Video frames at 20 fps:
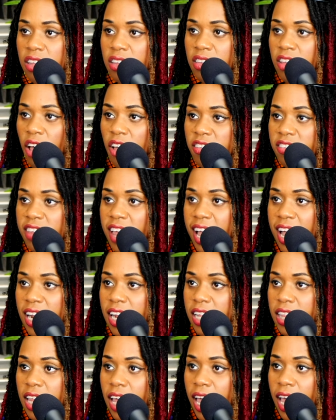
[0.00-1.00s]
"Don't say
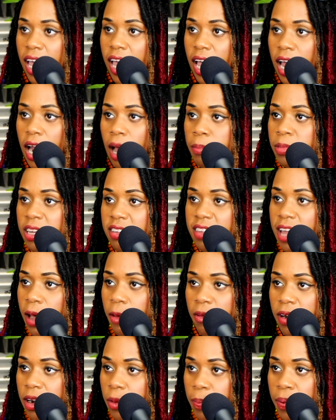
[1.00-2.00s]
anything," and I'm just like,
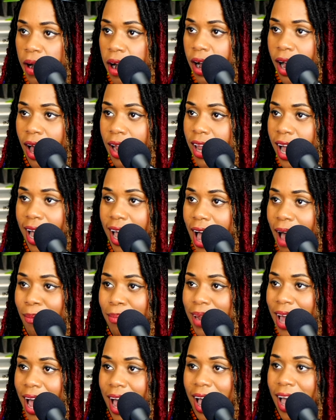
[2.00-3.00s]
"Where to park?" I like
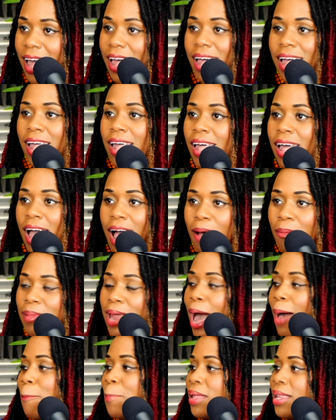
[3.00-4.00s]
I'm not I'm
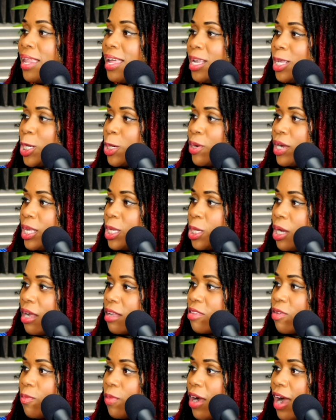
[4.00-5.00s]
not belligerent
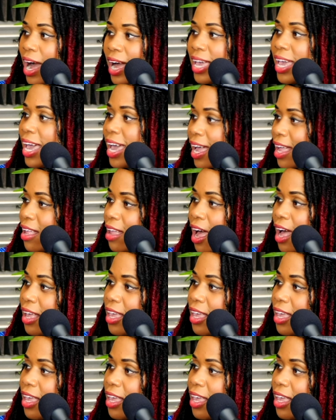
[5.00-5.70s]
drunk to where I can't I